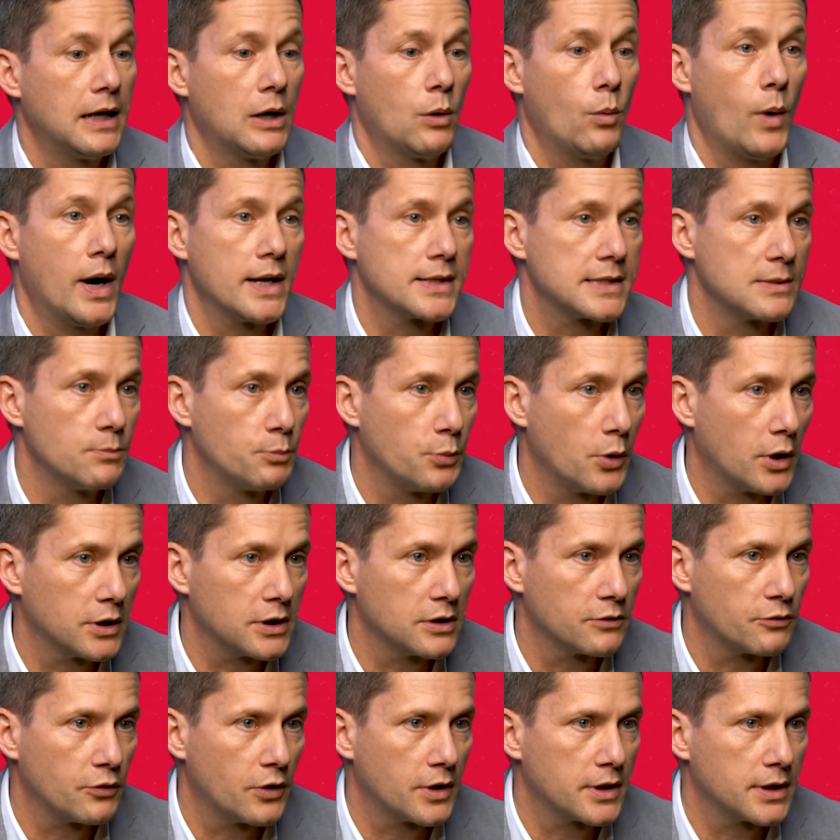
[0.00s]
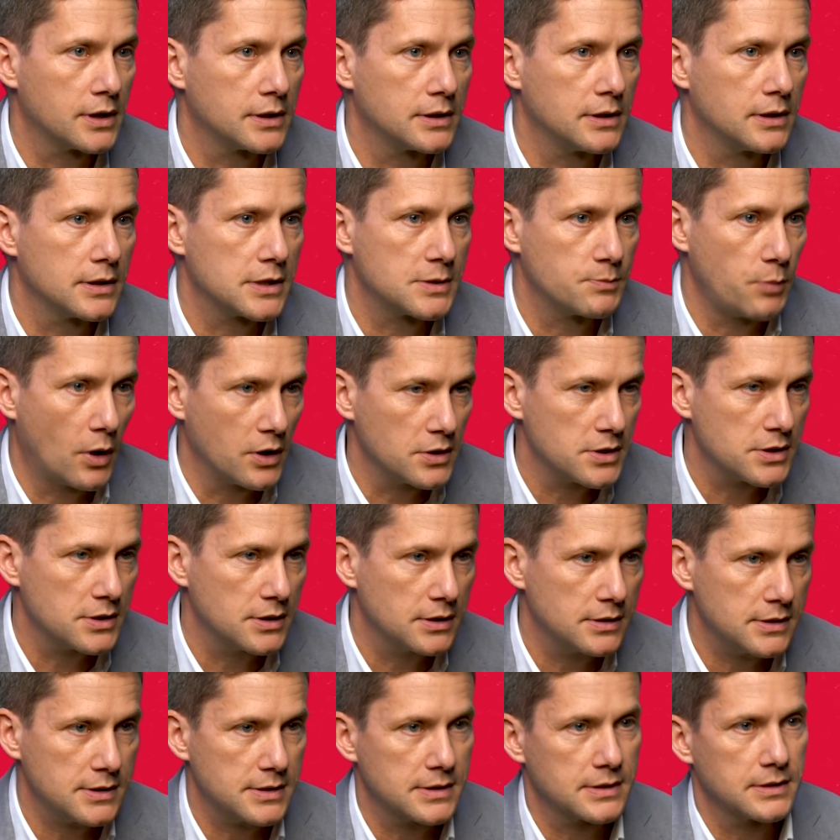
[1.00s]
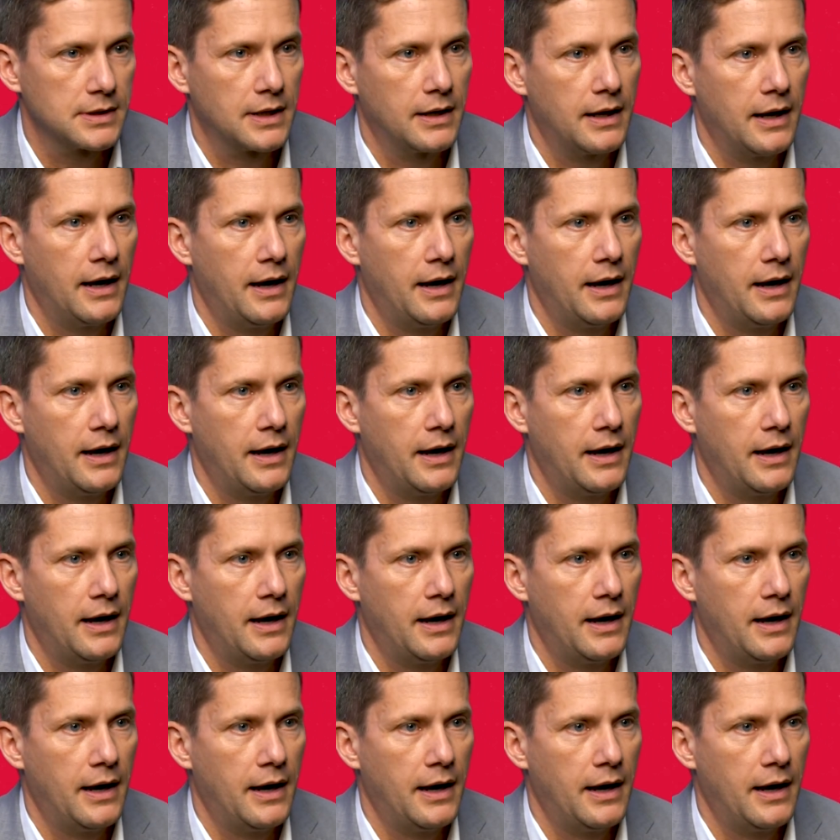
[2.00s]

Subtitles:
Why it's important for their sponsors?